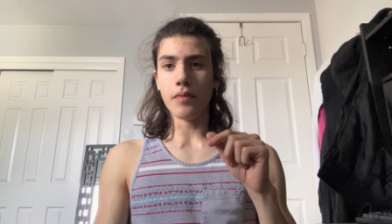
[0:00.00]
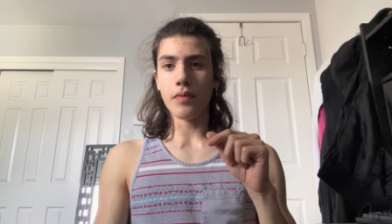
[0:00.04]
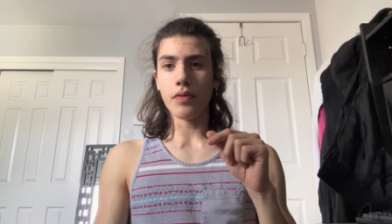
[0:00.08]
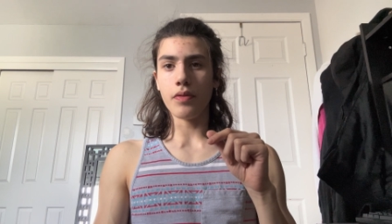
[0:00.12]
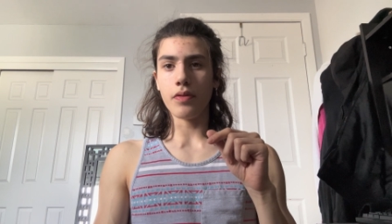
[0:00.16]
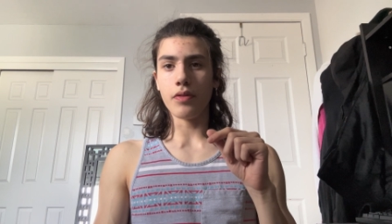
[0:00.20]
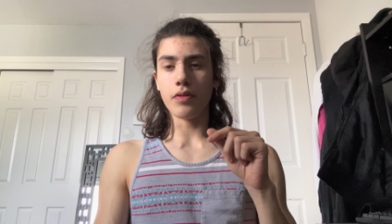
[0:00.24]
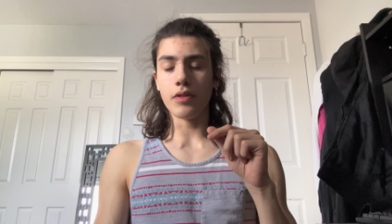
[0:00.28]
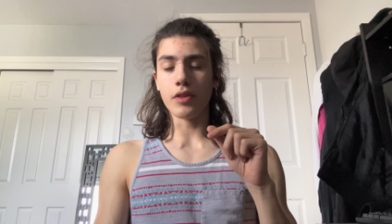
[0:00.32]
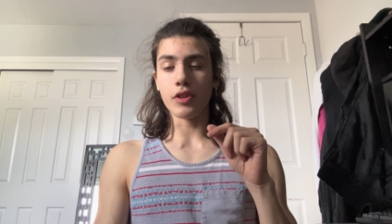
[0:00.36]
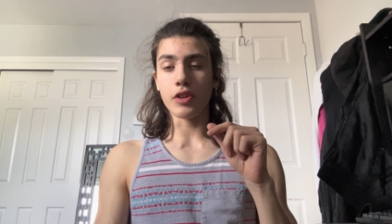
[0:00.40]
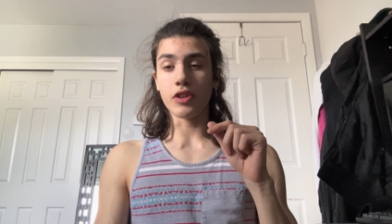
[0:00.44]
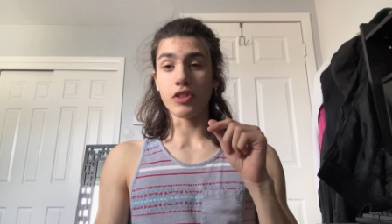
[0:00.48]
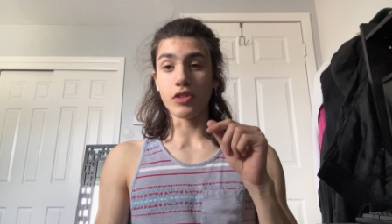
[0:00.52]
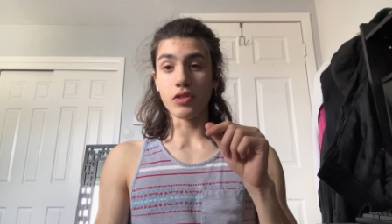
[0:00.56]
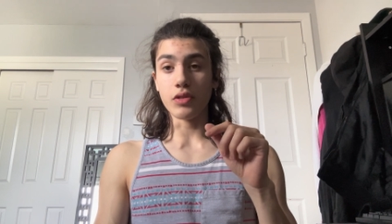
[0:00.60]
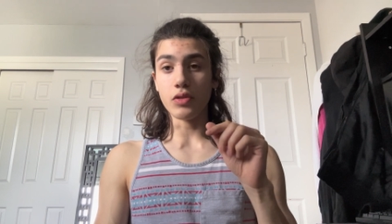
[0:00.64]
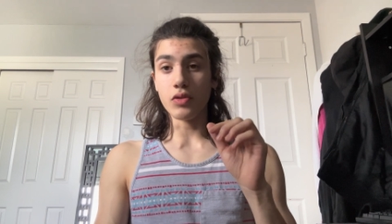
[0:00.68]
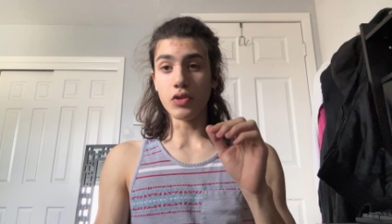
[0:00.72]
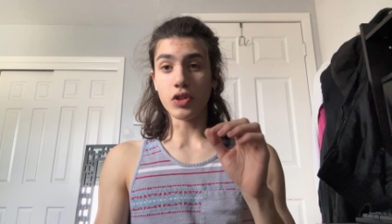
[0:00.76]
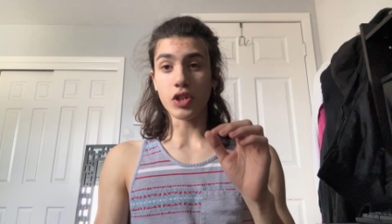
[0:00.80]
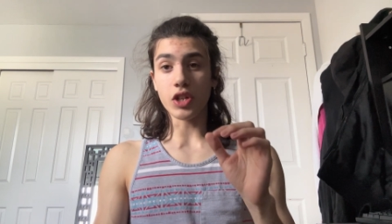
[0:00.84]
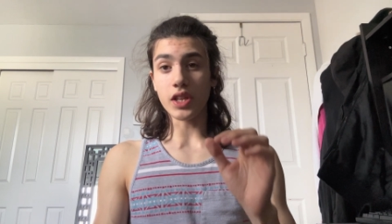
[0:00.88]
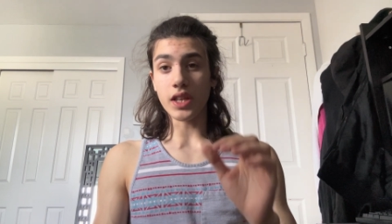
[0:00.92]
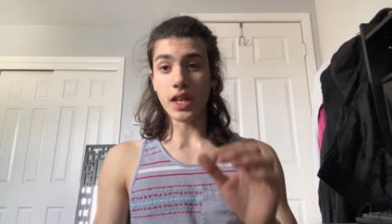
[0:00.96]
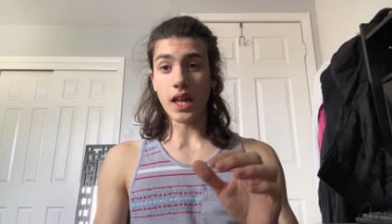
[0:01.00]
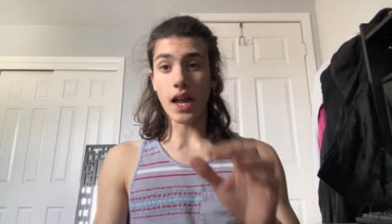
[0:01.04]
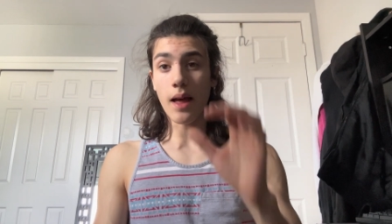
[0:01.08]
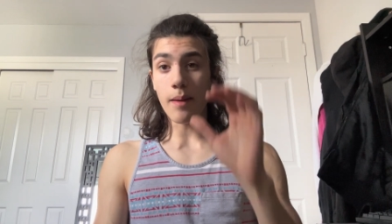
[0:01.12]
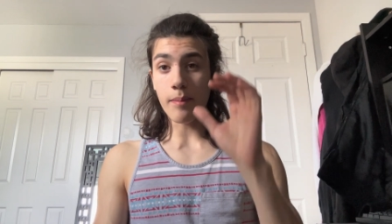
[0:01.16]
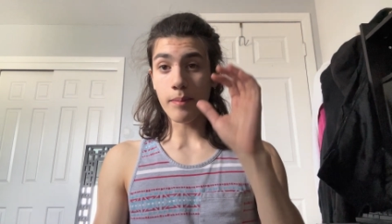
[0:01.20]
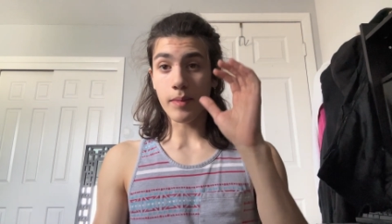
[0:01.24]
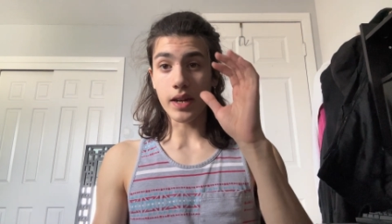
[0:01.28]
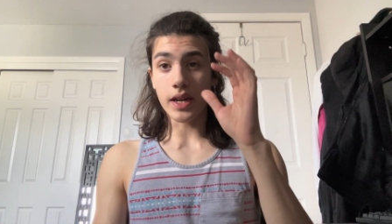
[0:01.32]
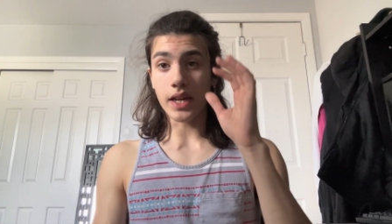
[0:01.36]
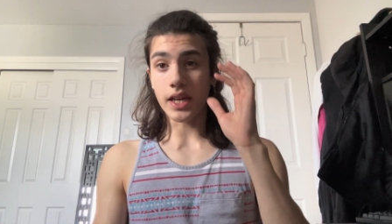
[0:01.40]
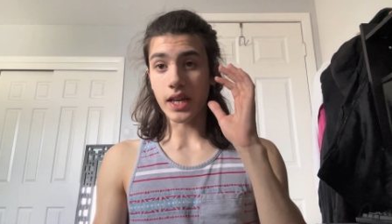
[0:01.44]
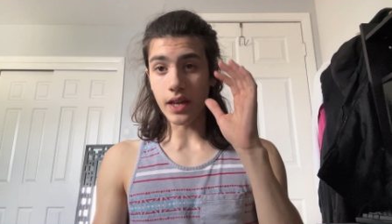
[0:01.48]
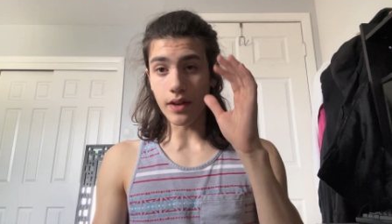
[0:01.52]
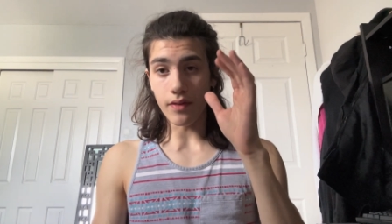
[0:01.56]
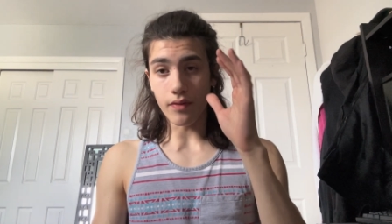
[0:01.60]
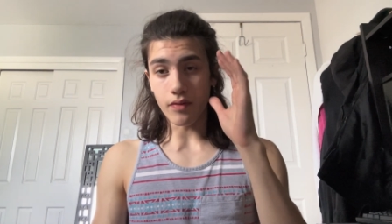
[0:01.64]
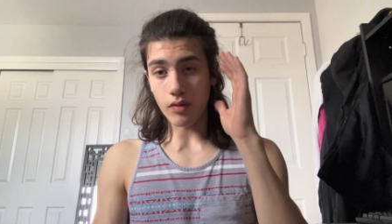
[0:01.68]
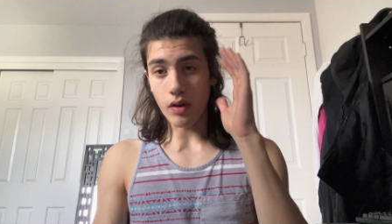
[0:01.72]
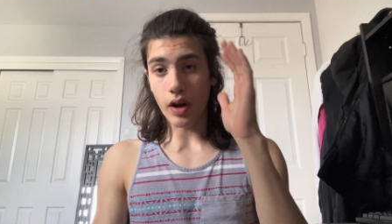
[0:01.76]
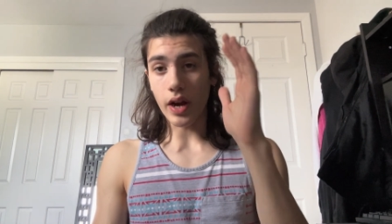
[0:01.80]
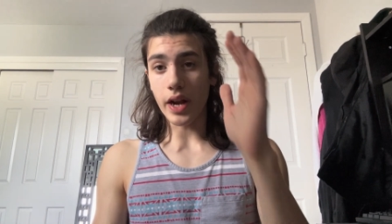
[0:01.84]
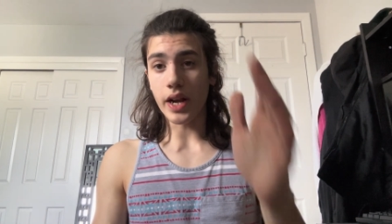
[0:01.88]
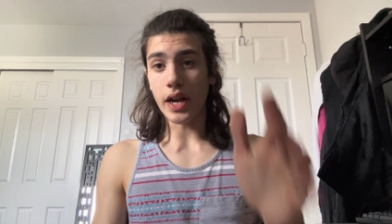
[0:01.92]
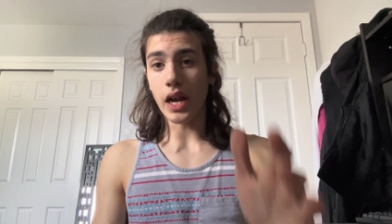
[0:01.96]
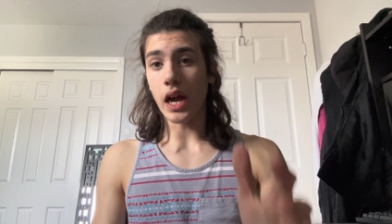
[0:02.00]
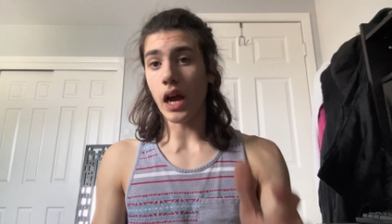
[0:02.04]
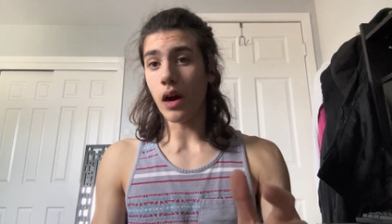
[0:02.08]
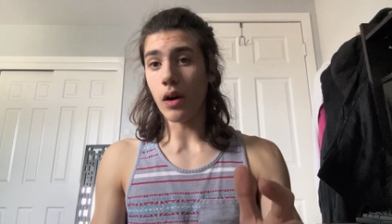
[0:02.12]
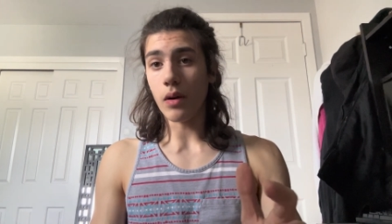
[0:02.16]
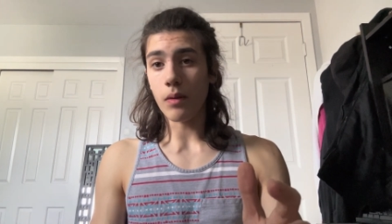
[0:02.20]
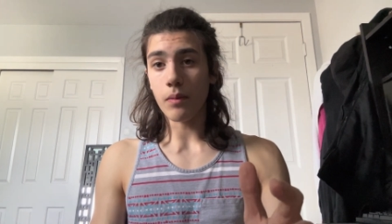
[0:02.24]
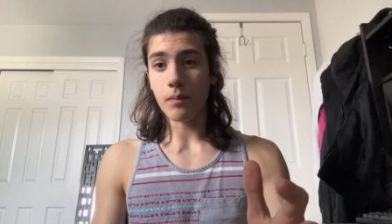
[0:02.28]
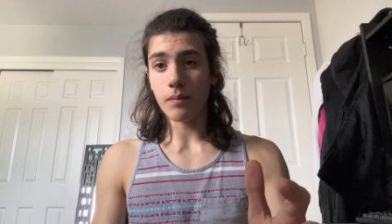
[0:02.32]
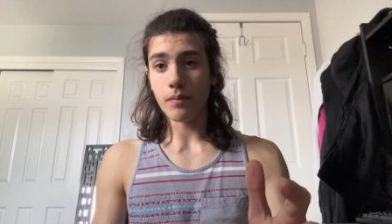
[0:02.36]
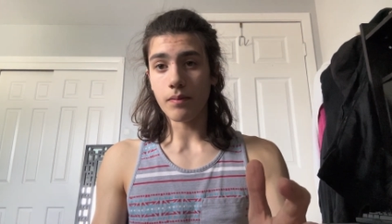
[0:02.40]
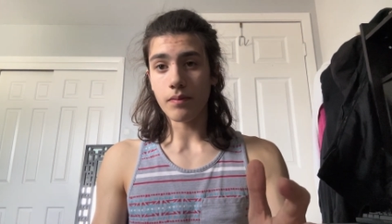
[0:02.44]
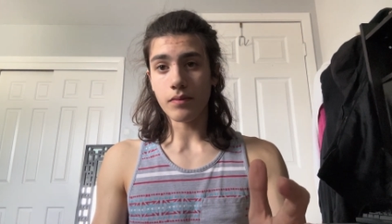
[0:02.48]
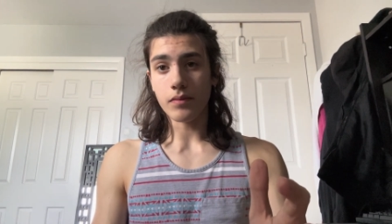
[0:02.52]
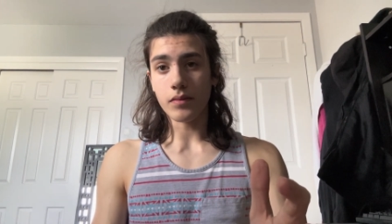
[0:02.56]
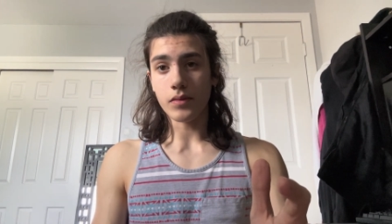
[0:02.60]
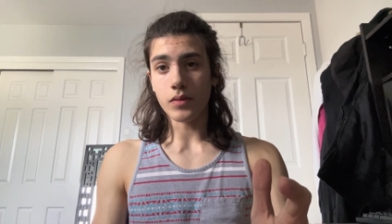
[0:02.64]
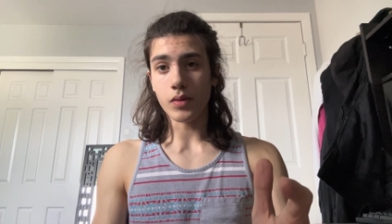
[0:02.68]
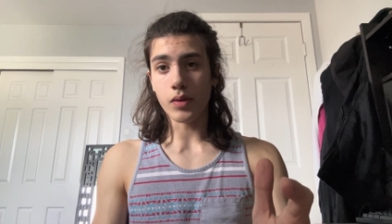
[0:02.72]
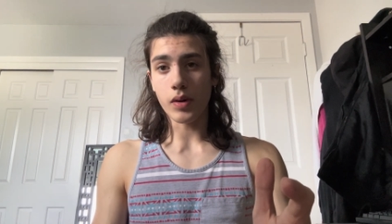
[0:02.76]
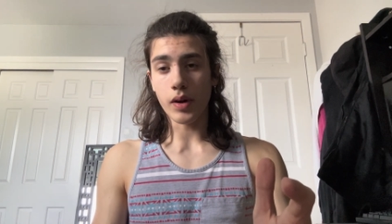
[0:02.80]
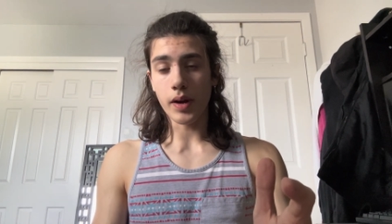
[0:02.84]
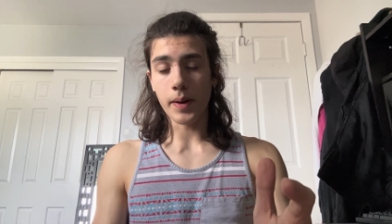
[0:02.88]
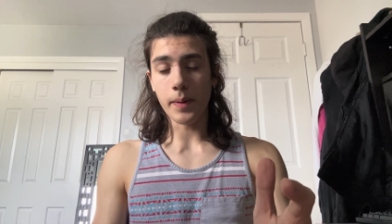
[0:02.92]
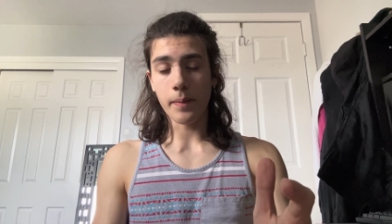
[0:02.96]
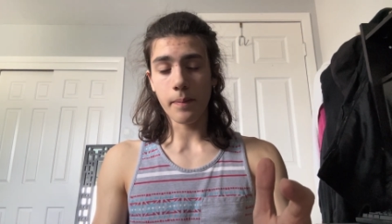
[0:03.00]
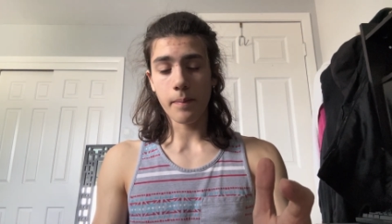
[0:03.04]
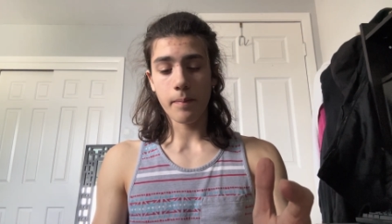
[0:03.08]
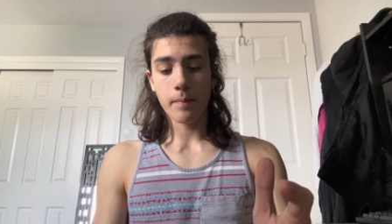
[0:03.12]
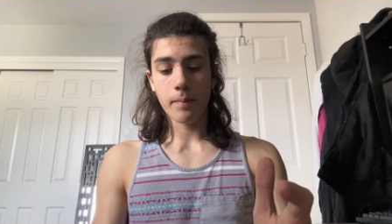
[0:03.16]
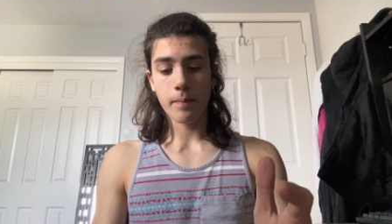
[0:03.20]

the solution that I'm gonna give right now, right?